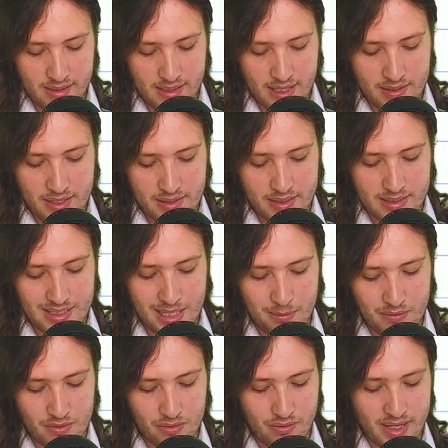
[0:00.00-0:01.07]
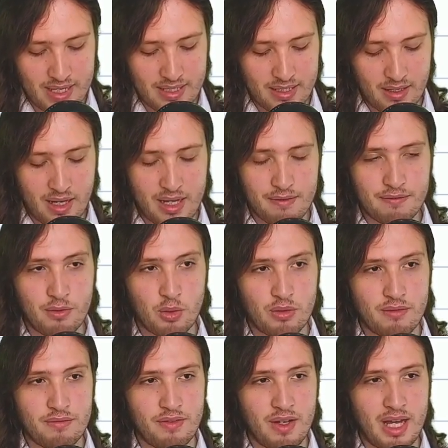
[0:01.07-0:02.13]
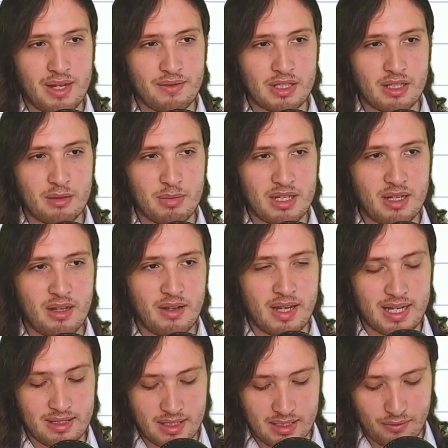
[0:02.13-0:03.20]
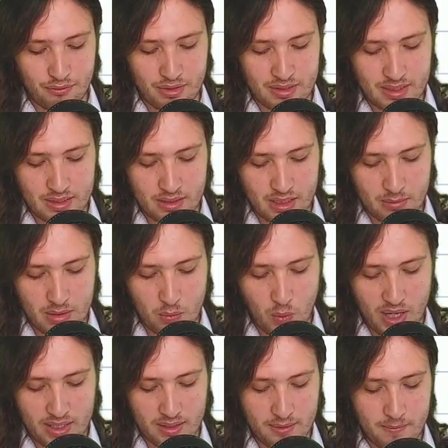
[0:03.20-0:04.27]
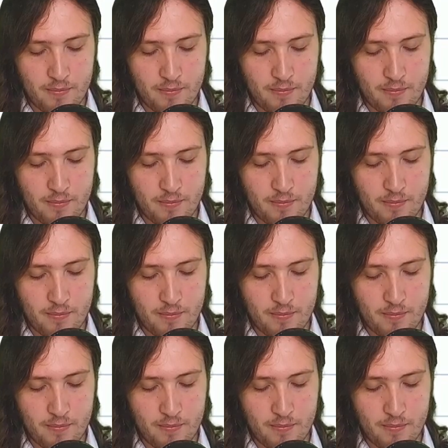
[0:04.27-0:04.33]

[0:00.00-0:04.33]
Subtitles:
and then the sum of the radii, 4 and 5, is going to be 9, the difference is going to be 1.